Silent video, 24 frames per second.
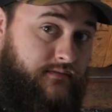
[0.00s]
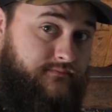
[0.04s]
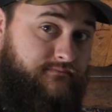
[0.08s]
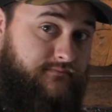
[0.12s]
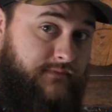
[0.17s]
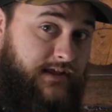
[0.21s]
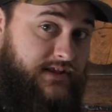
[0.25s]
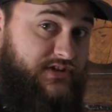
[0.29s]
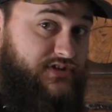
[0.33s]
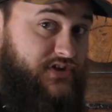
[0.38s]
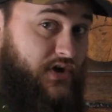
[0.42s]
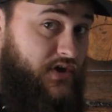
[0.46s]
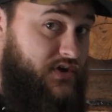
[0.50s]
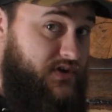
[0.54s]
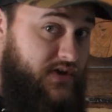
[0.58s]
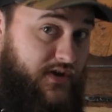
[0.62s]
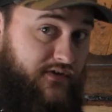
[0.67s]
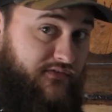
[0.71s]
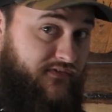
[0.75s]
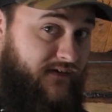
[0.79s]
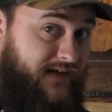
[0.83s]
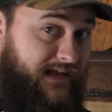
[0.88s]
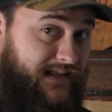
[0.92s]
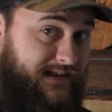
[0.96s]
it shows you
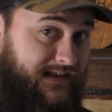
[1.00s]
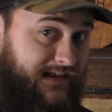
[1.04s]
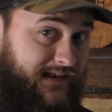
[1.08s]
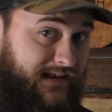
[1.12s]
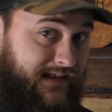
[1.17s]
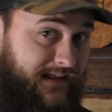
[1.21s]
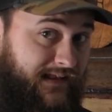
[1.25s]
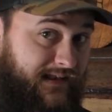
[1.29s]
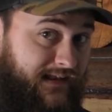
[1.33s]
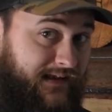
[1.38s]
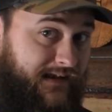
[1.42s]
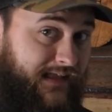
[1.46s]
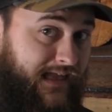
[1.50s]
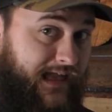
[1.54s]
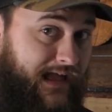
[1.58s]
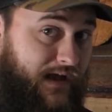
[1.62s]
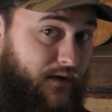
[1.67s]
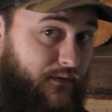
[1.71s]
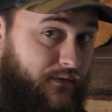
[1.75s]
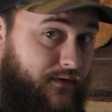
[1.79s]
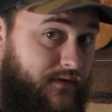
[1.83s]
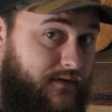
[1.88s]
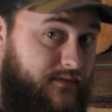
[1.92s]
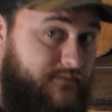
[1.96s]
finding it in an
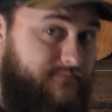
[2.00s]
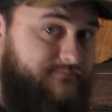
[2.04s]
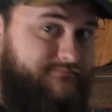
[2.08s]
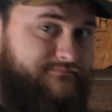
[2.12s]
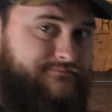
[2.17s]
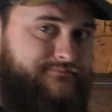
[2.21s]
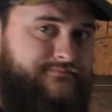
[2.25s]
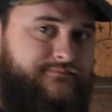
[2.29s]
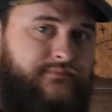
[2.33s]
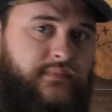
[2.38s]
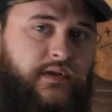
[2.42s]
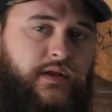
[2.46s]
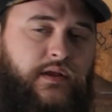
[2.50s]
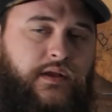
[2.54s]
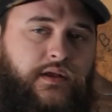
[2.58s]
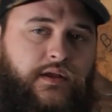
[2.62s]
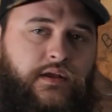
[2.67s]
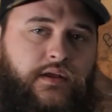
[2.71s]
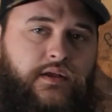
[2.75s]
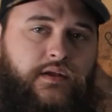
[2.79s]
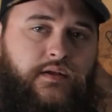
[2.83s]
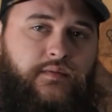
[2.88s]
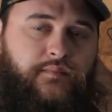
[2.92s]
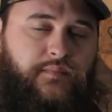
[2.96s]
hour,
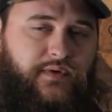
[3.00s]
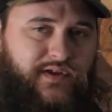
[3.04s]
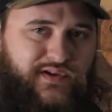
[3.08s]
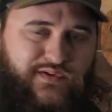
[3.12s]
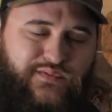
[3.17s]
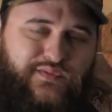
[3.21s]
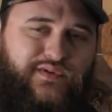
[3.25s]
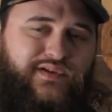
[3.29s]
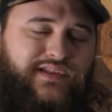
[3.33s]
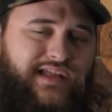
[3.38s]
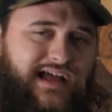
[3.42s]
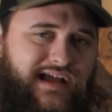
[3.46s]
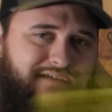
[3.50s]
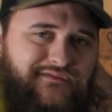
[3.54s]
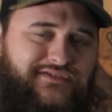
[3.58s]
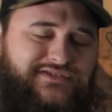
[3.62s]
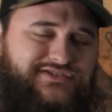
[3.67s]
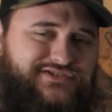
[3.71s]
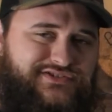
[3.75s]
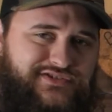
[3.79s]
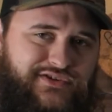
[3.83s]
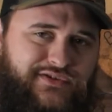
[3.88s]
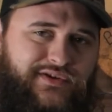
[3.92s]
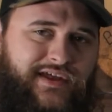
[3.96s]
but in real life it's
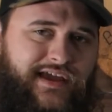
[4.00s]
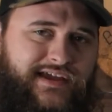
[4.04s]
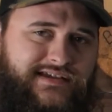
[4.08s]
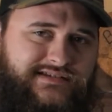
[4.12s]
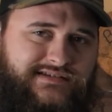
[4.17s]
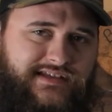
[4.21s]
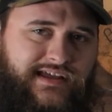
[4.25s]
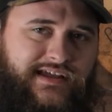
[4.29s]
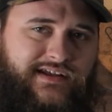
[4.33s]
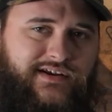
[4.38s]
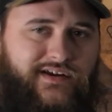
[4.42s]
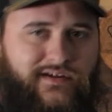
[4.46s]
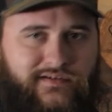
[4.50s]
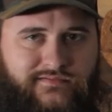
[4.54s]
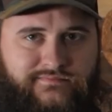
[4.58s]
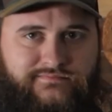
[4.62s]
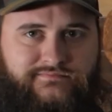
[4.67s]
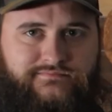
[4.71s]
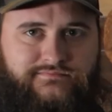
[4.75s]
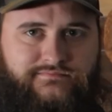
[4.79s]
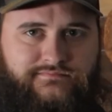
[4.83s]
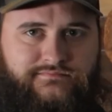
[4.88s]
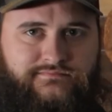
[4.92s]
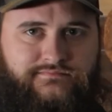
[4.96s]
2 days later,
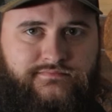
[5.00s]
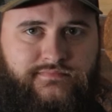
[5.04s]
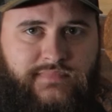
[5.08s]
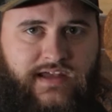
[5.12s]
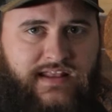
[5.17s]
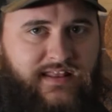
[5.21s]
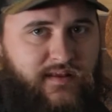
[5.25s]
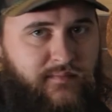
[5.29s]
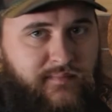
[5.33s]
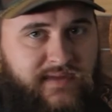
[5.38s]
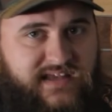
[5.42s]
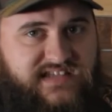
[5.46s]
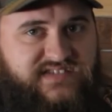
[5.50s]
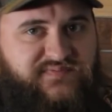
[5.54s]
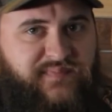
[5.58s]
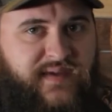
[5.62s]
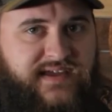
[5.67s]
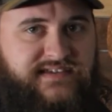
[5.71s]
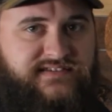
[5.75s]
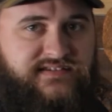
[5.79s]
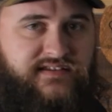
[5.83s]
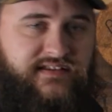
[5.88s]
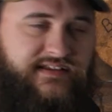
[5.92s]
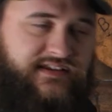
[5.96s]
and the meat's
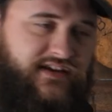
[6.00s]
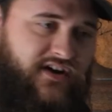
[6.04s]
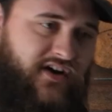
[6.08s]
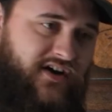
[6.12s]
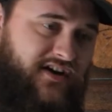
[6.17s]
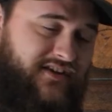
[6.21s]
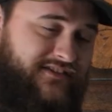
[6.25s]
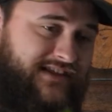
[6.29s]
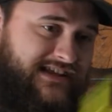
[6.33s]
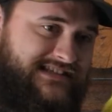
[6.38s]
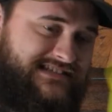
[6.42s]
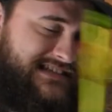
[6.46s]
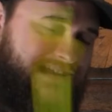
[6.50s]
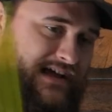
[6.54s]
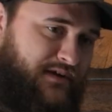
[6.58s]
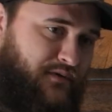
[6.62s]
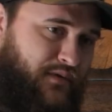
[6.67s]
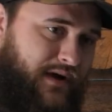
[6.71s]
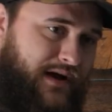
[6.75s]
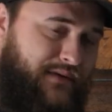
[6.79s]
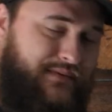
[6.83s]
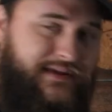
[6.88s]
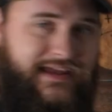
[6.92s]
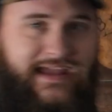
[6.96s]
basically gone, and that's not
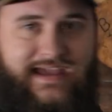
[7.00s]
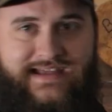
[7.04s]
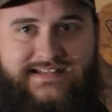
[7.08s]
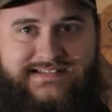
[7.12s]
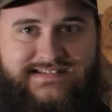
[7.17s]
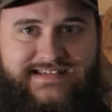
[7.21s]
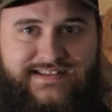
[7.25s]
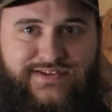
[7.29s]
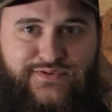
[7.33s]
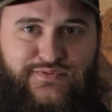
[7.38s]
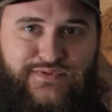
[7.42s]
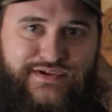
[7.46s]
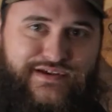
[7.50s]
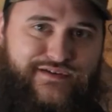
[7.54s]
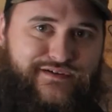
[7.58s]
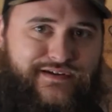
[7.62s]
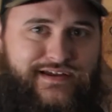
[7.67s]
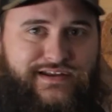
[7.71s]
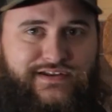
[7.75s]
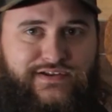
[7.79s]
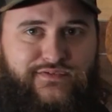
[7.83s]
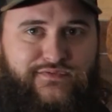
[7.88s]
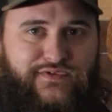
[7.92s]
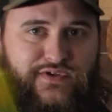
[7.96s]
why we can't see the rear
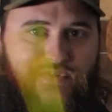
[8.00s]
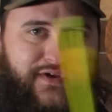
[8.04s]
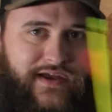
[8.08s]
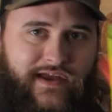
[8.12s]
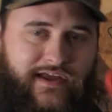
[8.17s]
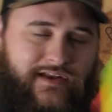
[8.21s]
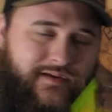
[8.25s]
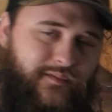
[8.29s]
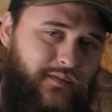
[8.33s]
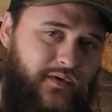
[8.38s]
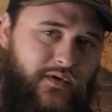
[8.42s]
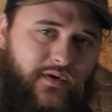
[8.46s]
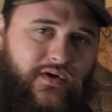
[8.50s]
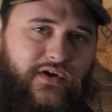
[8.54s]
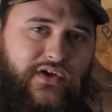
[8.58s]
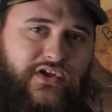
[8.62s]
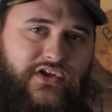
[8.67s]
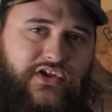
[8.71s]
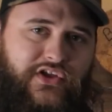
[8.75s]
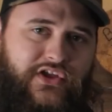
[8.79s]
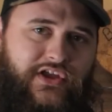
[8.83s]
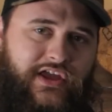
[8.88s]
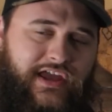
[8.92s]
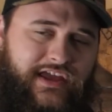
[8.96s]
end of your animal
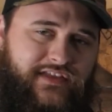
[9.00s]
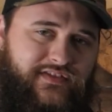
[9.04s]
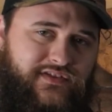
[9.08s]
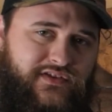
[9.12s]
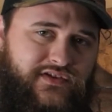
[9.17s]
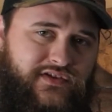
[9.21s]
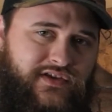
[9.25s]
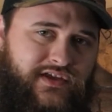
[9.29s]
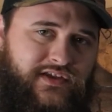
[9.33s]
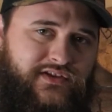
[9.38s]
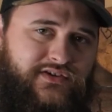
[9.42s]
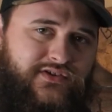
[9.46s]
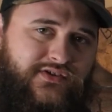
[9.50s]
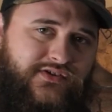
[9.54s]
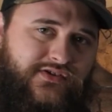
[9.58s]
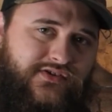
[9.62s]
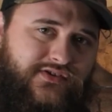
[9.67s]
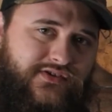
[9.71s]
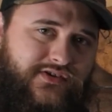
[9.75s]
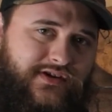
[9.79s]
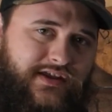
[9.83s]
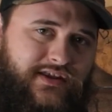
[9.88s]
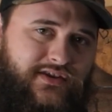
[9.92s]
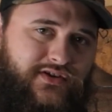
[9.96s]
in
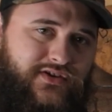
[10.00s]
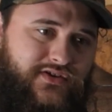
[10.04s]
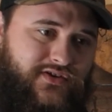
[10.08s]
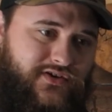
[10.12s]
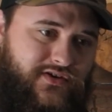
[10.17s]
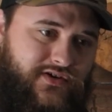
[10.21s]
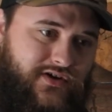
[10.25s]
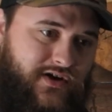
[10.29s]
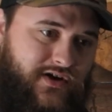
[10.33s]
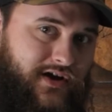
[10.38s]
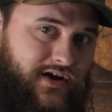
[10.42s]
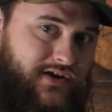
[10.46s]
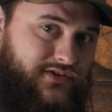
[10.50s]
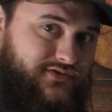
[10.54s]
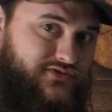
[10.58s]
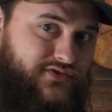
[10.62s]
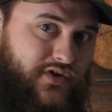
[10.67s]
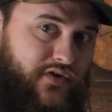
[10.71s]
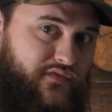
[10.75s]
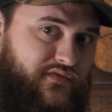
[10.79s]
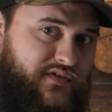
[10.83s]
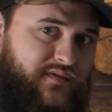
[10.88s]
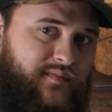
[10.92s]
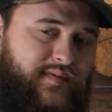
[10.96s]
your
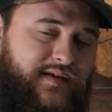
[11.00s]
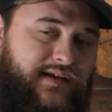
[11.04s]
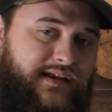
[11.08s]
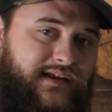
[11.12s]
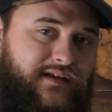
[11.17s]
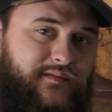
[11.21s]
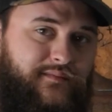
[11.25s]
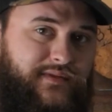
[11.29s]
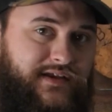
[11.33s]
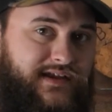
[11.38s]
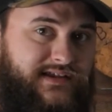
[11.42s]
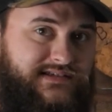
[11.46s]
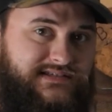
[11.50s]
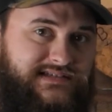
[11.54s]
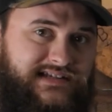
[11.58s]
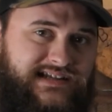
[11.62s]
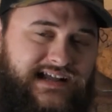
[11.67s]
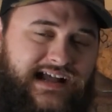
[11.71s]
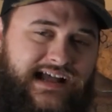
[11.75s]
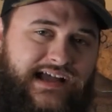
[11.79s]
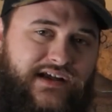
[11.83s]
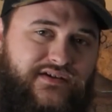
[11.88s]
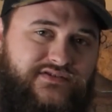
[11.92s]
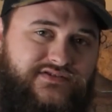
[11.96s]
trophy pig, because the
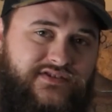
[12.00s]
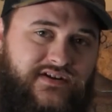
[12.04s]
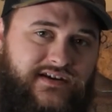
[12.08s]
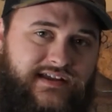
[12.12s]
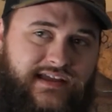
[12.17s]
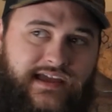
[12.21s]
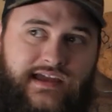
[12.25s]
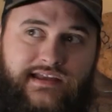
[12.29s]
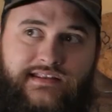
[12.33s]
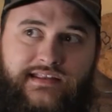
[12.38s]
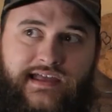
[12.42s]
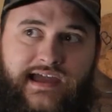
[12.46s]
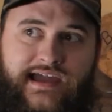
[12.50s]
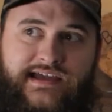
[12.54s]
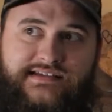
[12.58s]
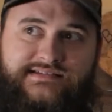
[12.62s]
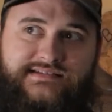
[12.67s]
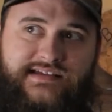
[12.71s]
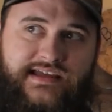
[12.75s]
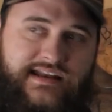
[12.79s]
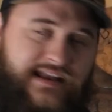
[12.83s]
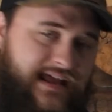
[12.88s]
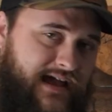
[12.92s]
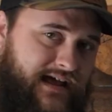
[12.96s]
coyotes already ate the ass
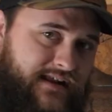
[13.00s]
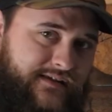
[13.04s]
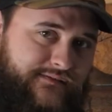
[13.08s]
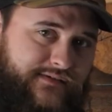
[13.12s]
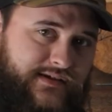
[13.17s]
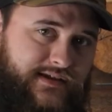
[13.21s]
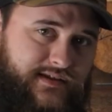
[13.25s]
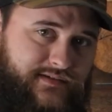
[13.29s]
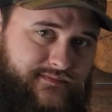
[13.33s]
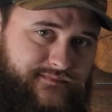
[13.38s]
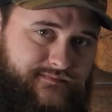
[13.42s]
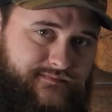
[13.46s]
end out of it.